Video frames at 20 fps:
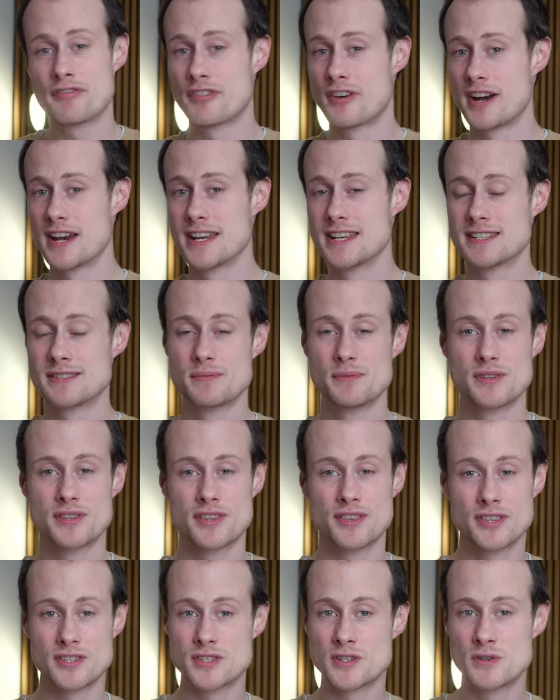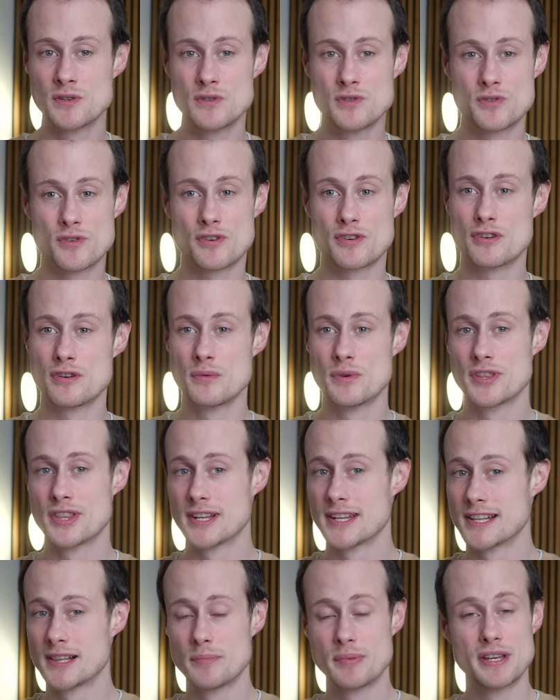phrase with the two draw with a
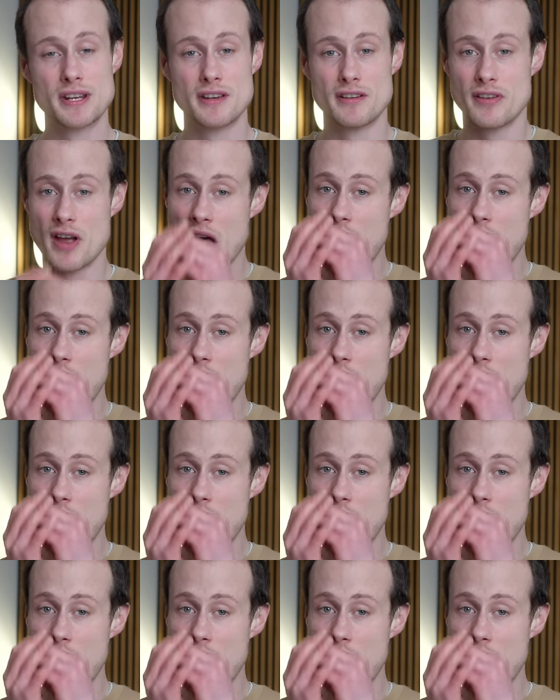little bit of